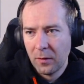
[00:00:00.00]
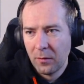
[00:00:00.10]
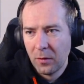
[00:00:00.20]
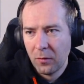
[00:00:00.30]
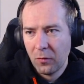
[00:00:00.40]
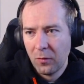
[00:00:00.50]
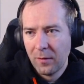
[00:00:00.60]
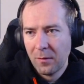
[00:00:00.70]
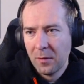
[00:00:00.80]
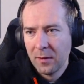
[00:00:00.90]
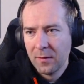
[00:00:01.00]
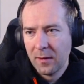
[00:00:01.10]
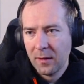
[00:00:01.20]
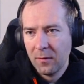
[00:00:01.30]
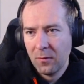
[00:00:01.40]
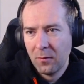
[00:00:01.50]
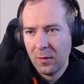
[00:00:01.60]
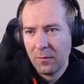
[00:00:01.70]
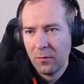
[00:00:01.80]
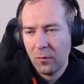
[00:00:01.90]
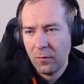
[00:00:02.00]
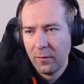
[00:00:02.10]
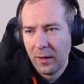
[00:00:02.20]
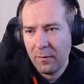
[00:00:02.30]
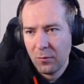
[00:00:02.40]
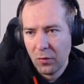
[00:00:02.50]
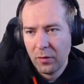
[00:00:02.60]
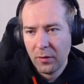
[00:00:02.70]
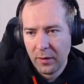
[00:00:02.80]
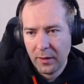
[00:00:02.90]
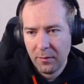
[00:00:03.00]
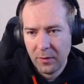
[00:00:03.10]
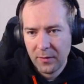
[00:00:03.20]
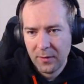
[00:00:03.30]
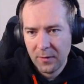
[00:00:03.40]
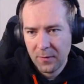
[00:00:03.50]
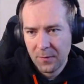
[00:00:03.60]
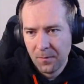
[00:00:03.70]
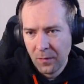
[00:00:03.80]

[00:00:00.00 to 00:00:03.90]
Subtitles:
then we go 2 every millisecond. We have 5 more. Okay, yeah, makes sense.